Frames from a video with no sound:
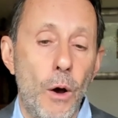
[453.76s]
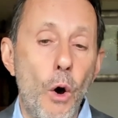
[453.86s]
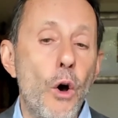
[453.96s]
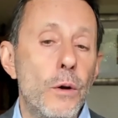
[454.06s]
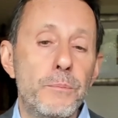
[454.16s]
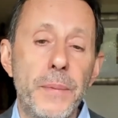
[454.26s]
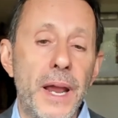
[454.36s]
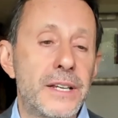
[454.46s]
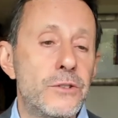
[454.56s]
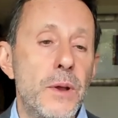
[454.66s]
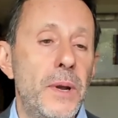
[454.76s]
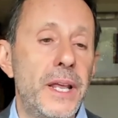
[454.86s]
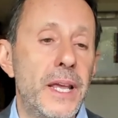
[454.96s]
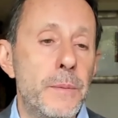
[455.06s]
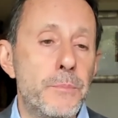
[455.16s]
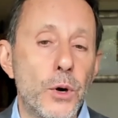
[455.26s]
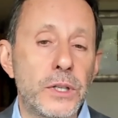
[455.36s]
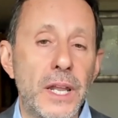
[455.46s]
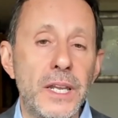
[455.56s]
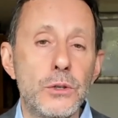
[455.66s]
All extremely
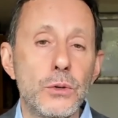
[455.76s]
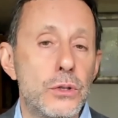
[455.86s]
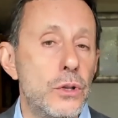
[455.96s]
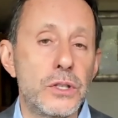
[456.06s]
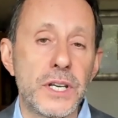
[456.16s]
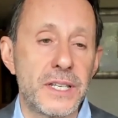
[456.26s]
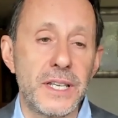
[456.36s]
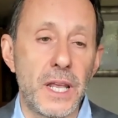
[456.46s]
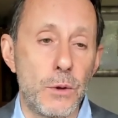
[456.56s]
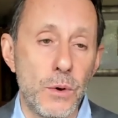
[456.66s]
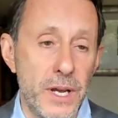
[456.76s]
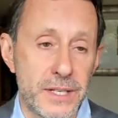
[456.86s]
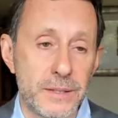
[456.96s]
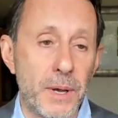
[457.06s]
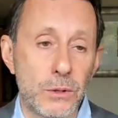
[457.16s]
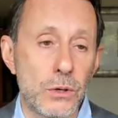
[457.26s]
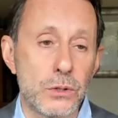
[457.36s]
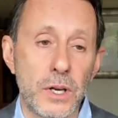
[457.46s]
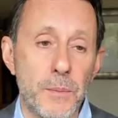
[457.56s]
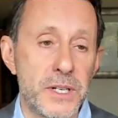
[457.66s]
important issues, not just in the US, but
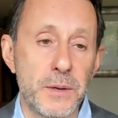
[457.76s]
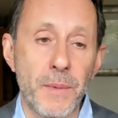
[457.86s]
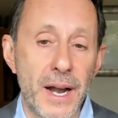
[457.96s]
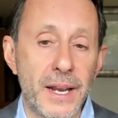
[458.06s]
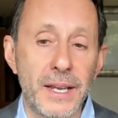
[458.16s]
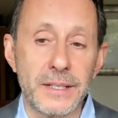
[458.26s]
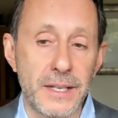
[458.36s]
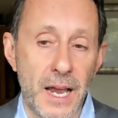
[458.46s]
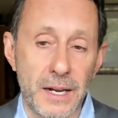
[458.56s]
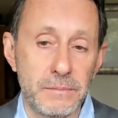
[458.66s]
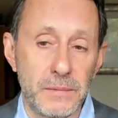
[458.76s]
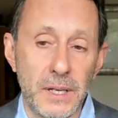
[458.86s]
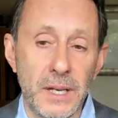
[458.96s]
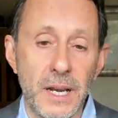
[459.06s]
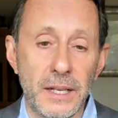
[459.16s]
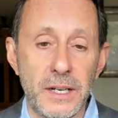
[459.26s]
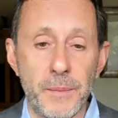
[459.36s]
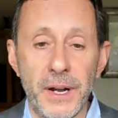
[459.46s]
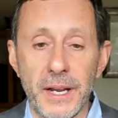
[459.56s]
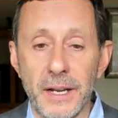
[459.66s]
also in emerging markets and in Latin
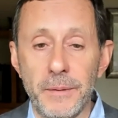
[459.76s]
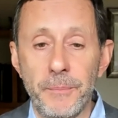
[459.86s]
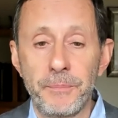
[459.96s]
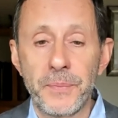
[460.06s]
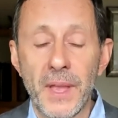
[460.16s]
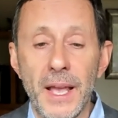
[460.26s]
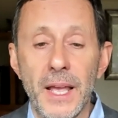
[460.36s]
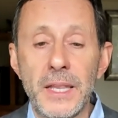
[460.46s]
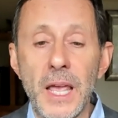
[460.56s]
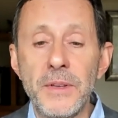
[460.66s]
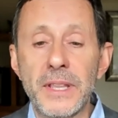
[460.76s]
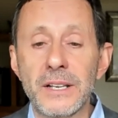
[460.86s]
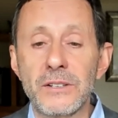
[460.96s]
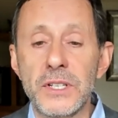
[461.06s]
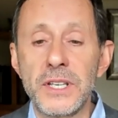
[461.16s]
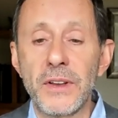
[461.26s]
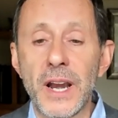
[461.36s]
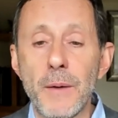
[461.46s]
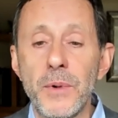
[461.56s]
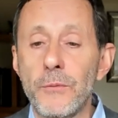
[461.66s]
America. David has received a
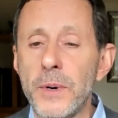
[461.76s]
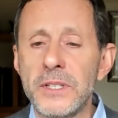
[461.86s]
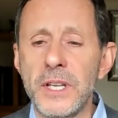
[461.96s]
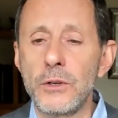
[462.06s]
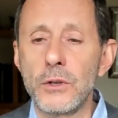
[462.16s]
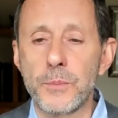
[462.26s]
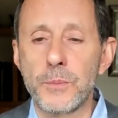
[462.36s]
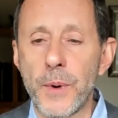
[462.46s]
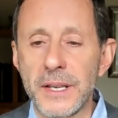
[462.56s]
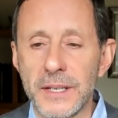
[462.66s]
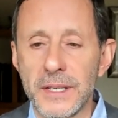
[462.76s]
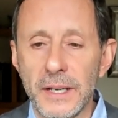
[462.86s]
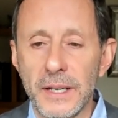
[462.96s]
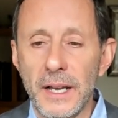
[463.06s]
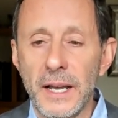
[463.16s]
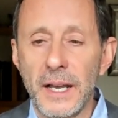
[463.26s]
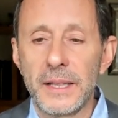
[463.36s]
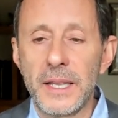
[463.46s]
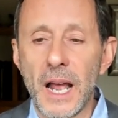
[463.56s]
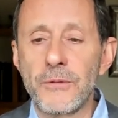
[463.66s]
number of prestigious prizes:
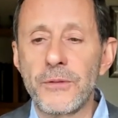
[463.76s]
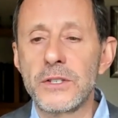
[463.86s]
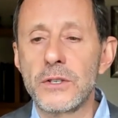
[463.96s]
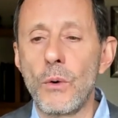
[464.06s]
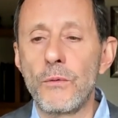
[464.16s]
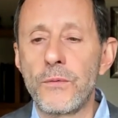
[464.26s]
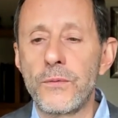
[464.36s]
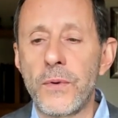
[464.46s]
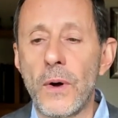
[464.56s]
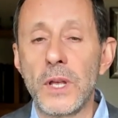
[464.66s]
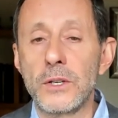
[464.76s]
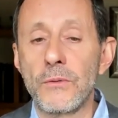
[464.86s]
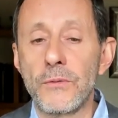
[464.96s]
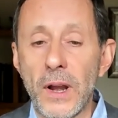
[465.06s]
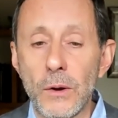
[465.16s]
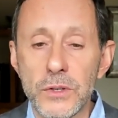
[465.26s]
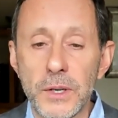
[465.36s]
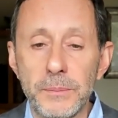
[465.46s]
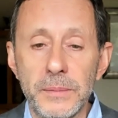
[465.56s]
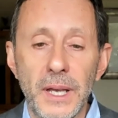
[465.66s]
the Alfred Sloan Foundation
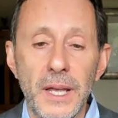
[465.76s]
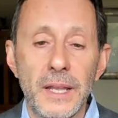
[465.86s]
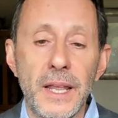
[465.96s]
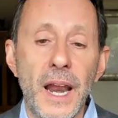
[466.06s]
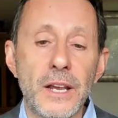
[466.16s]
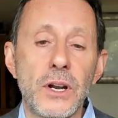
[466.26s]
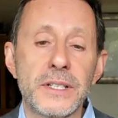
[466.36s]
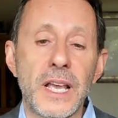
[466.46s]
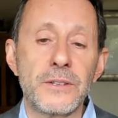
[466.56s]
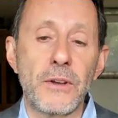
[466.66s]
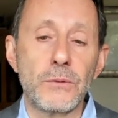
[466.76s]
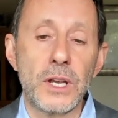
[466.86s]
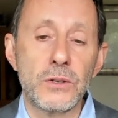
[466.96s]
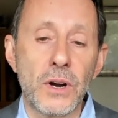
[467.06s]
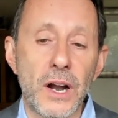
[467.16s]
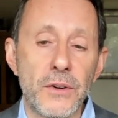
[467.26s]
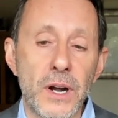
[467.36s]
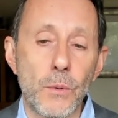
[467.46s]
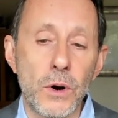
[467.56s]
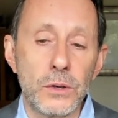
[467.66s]
Fellowship, the National Science Foundation
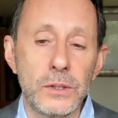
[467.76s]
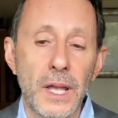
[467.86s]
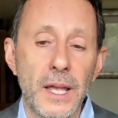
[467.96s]
Career Award,